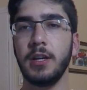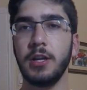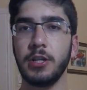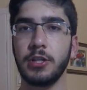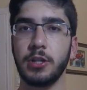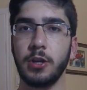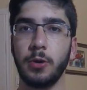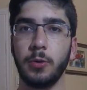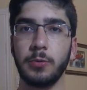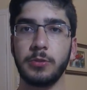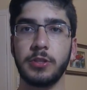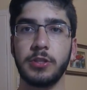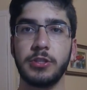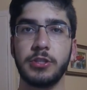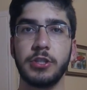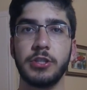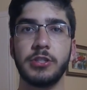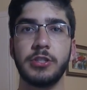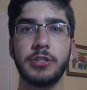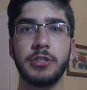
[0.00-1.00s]
So
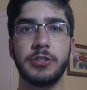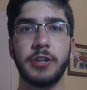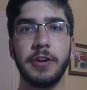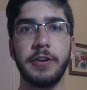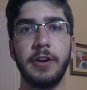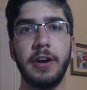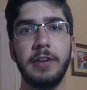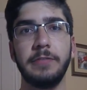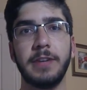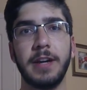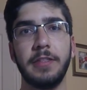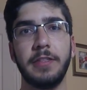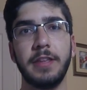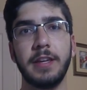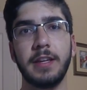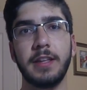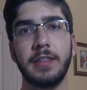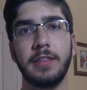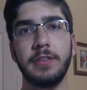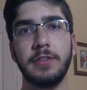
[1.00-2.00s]
just to start off, I
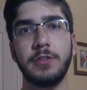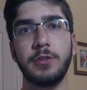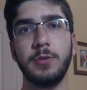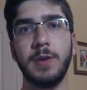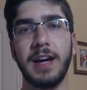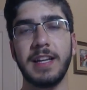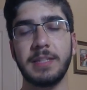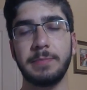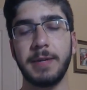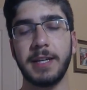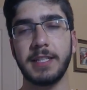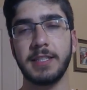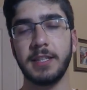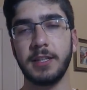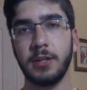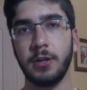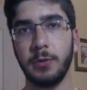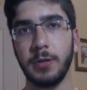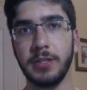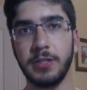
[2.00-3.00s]
think the two aspects
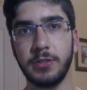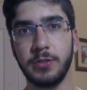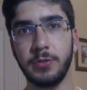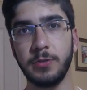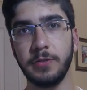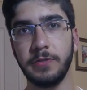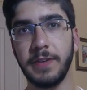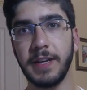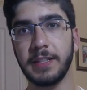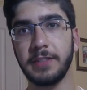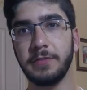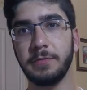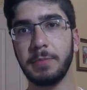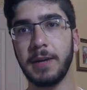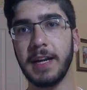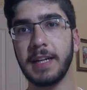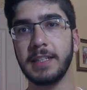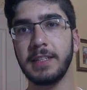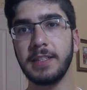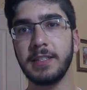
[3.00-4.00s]
that go into effective
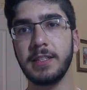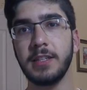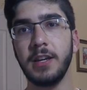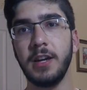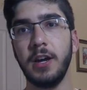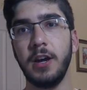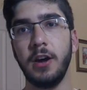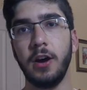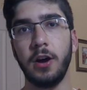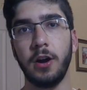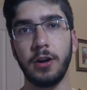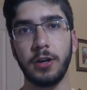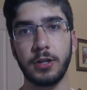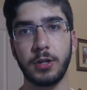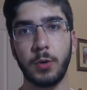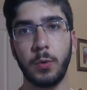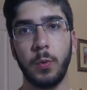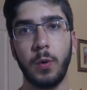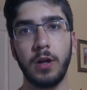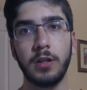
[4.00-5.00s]
practice are
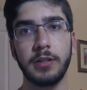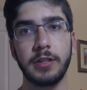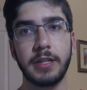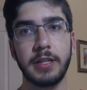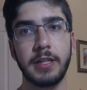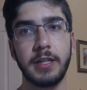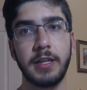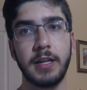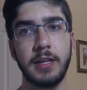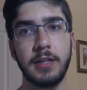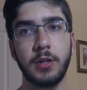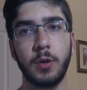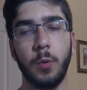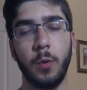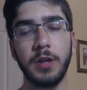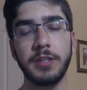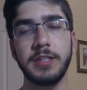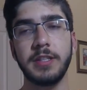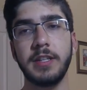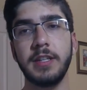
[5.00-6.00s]
quality and
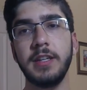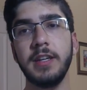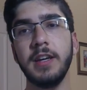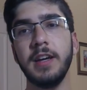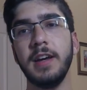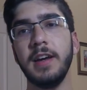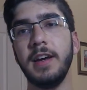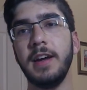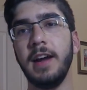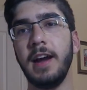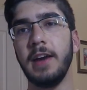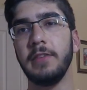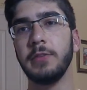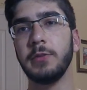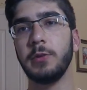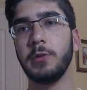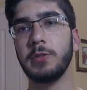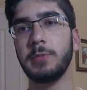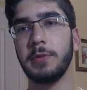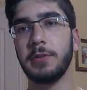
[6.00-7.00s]
quantity.
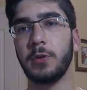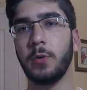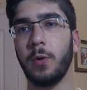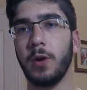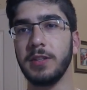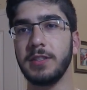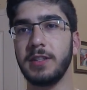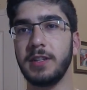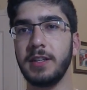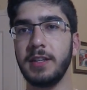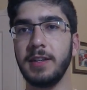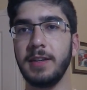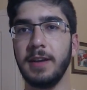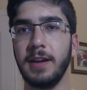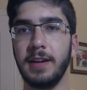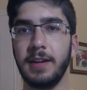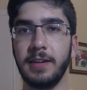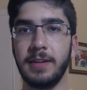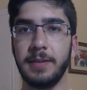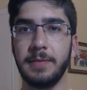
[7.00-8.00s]
Everyone knows about the quantity.
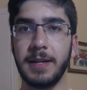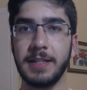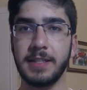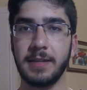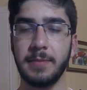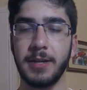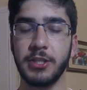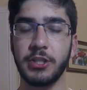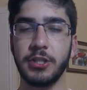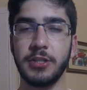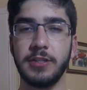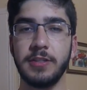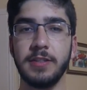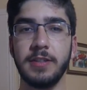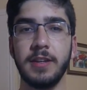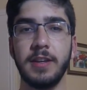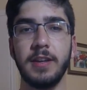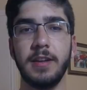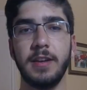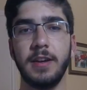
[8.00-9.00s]
As I mentioned,
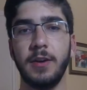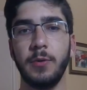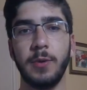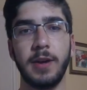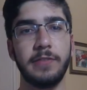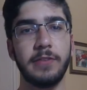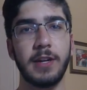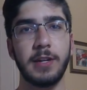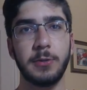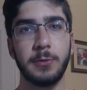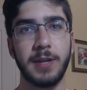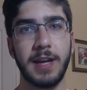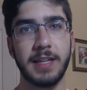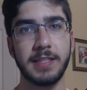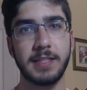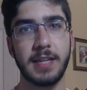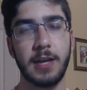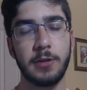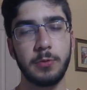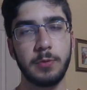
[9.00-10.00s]
whenever anyone
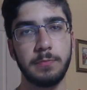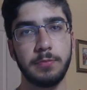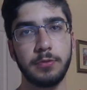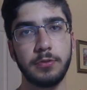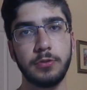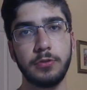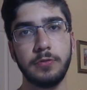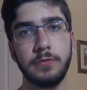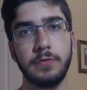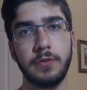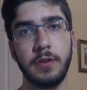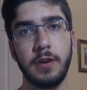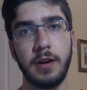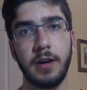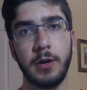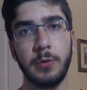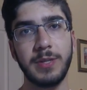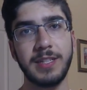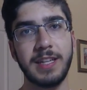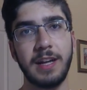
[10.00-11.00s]
asks how to improve,
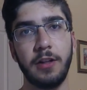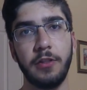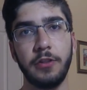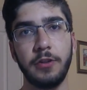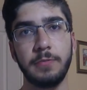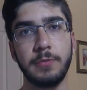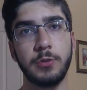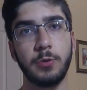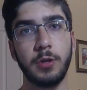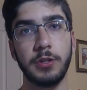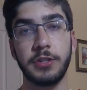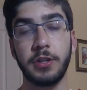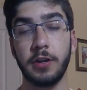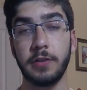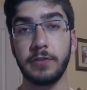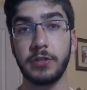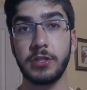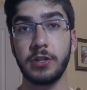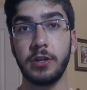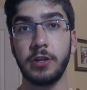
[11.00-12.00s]
we tell them do a ton
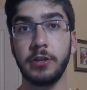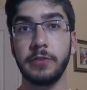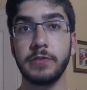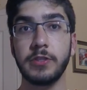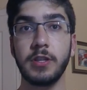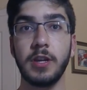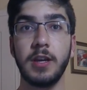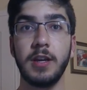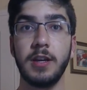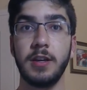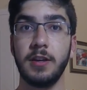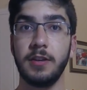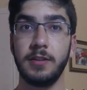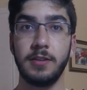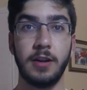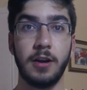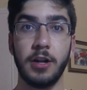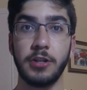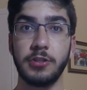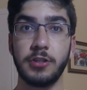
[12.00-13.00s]
of solves,
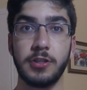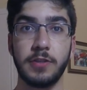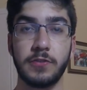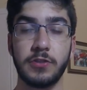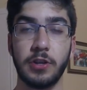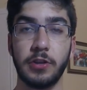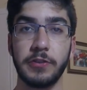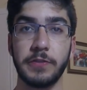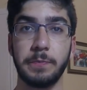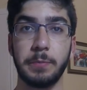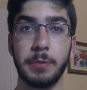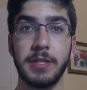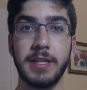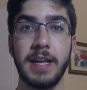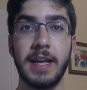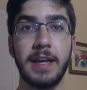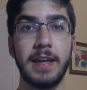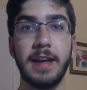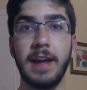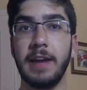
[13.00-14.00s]
hundreds of solves per
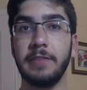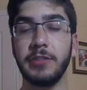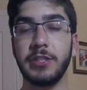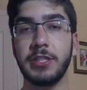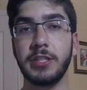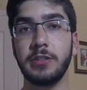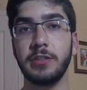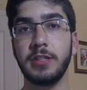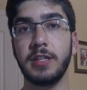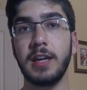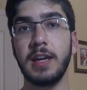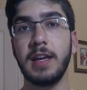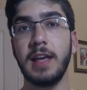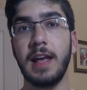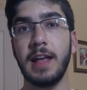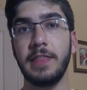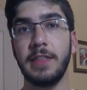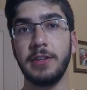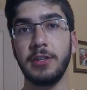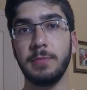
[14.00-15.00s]
day, every single day,
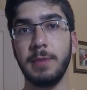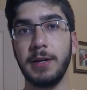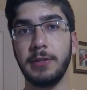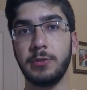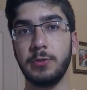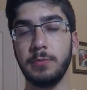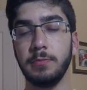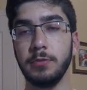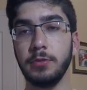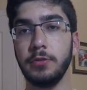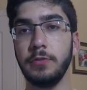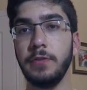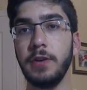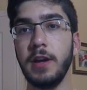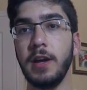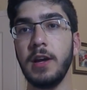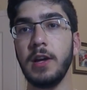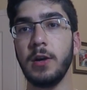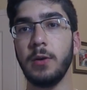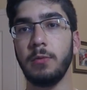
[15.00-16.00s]
and then you're bound to improve.
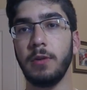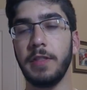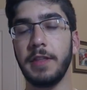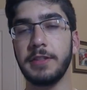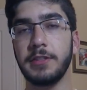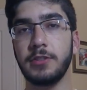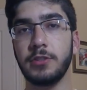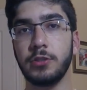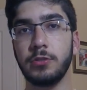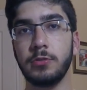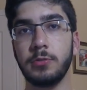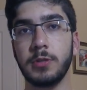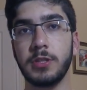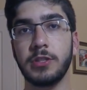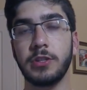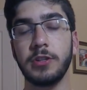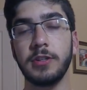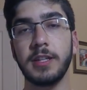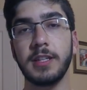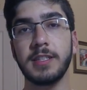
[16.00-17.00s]
While that's true to a
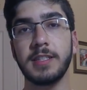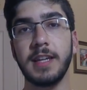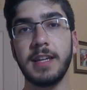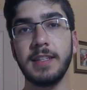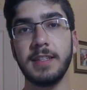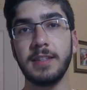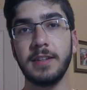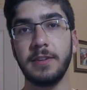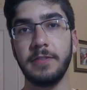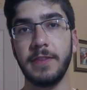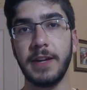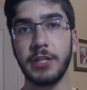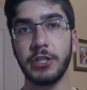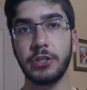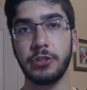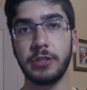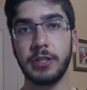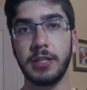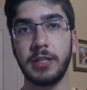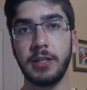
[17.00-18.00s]
certain extent,
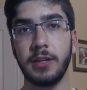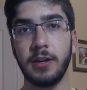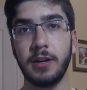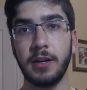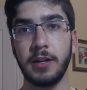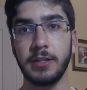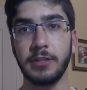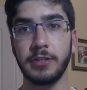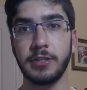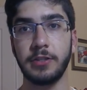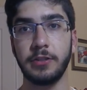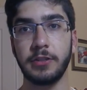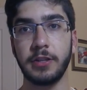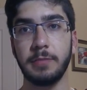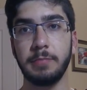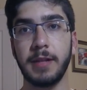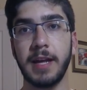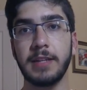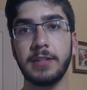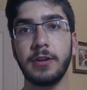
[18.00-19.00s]
eventually you're still
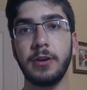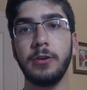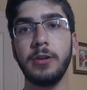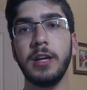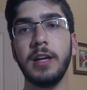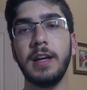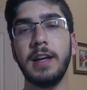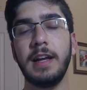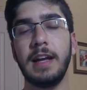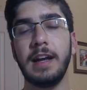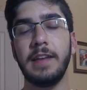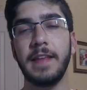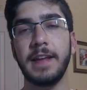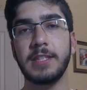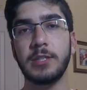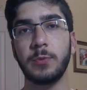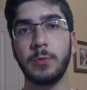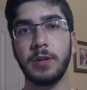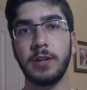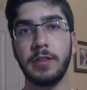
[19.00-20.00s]
going to plateau, and
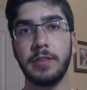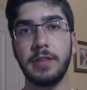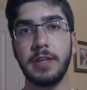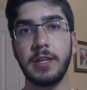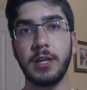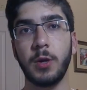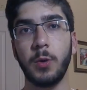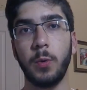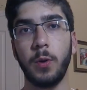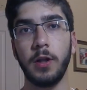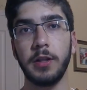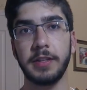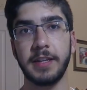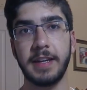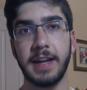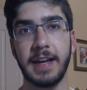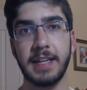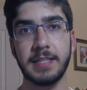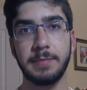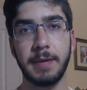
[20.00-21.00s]
that's where the
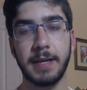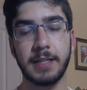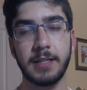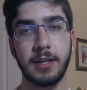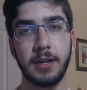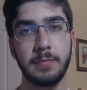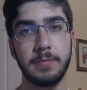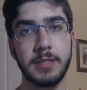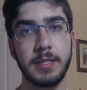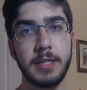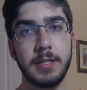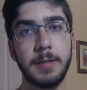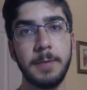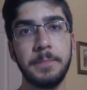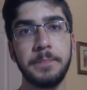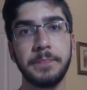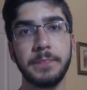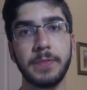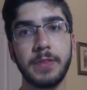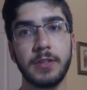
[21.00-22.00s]
quality aspect comes in.
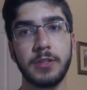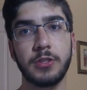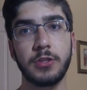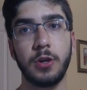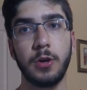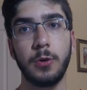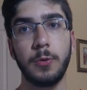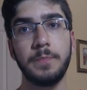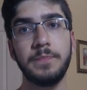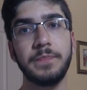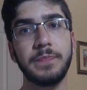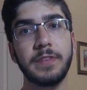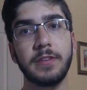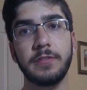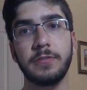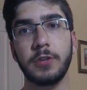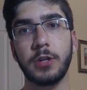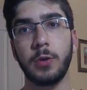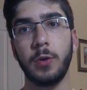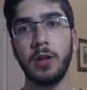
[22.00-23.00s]
So
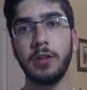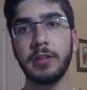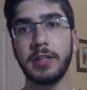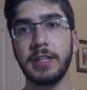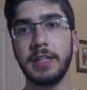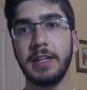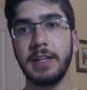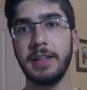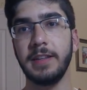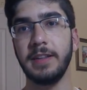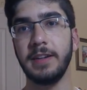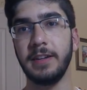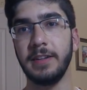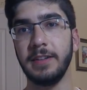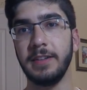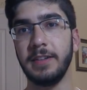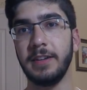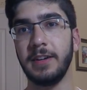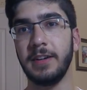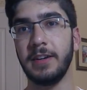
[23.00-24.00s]
for quality
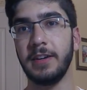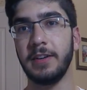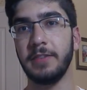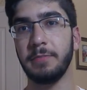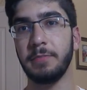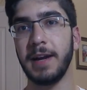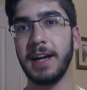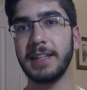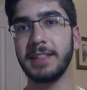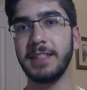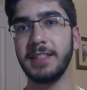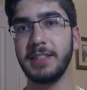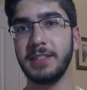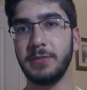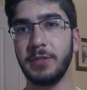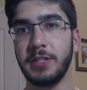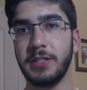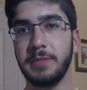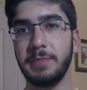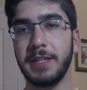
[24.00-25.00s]
of practice,
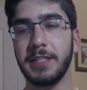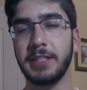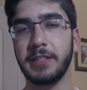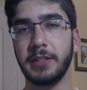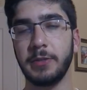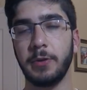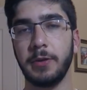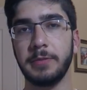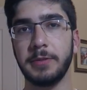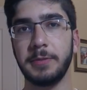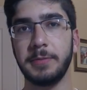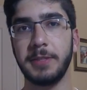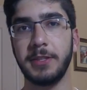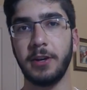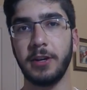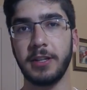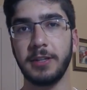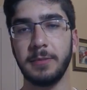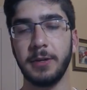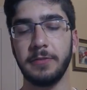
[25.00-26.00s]
this is basically what I'm going to be
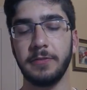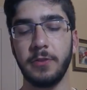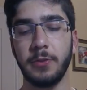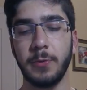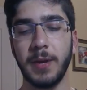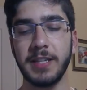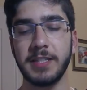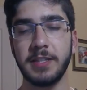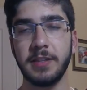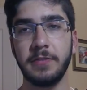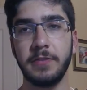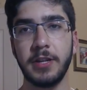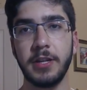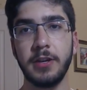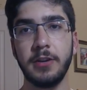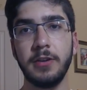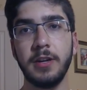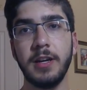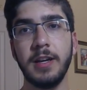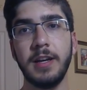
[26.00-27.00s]
talking about for the rest of the
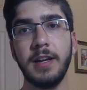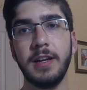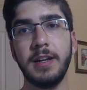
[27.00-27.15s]
video.